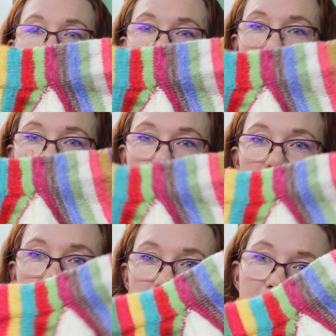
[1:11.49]
But
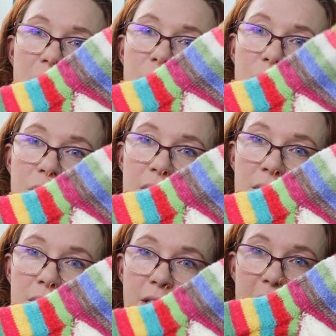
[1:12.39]
here's sock number one.
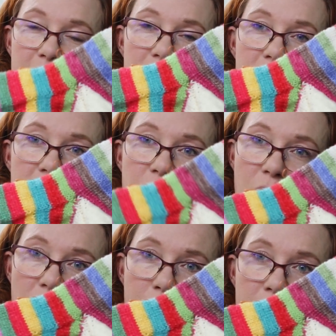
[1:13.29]
I did these
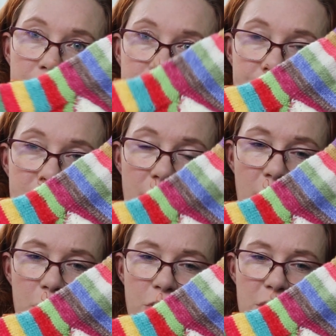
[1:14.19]
toe up
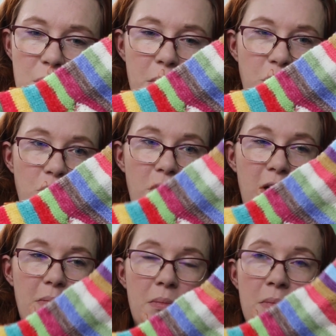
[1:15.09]
just to make sure I